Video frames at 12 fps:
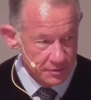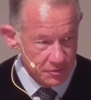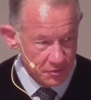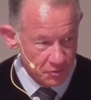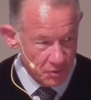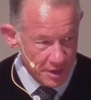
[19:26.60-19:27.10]
The
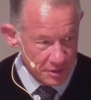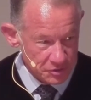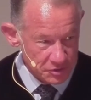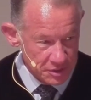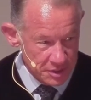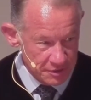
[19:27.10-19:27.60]

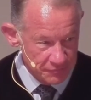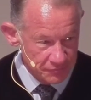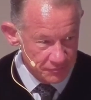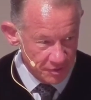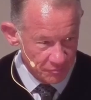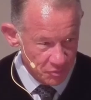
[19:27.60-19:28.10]
greatest
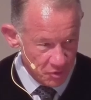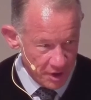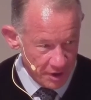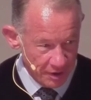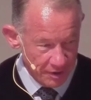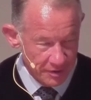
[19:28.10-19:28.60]
gift of
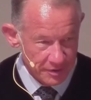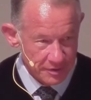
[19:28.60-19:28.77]
prayer